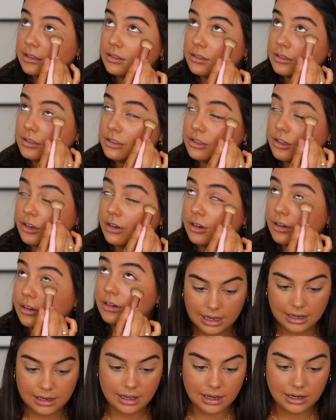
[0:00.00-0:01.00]
So
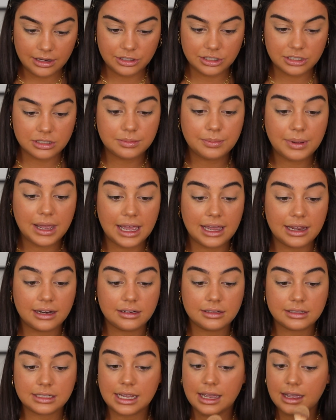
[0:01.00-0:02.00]
I kind of just
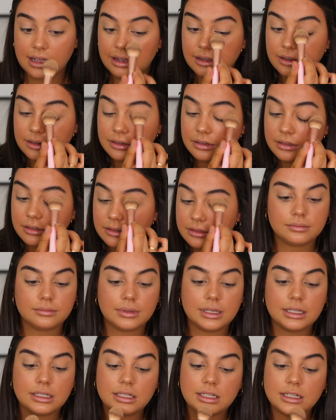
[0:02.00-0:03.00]
pat down
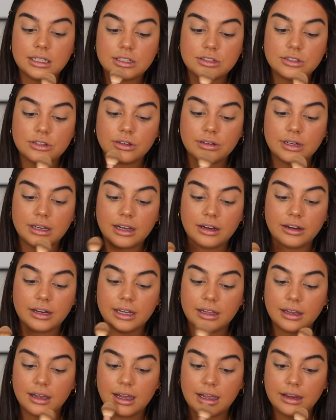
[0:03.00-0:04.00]
my T-zone
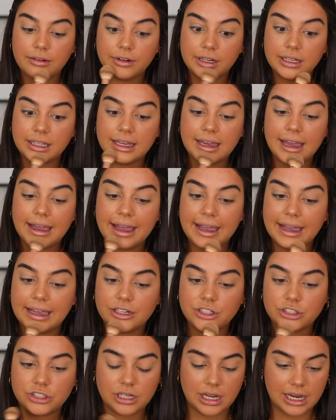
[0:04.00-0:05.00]
area. I really
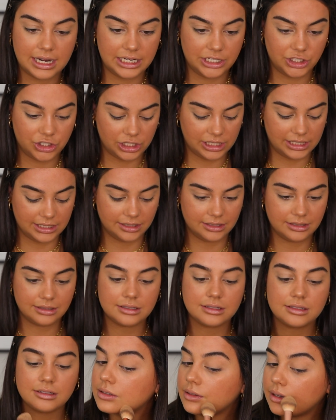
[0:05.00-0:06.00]
hate shiny
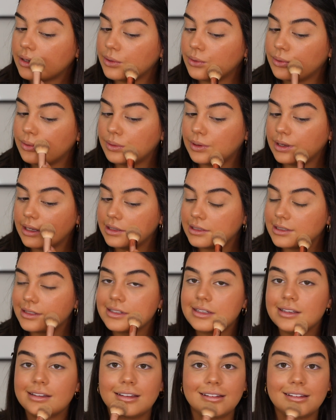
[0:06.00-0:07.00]
chins, so I always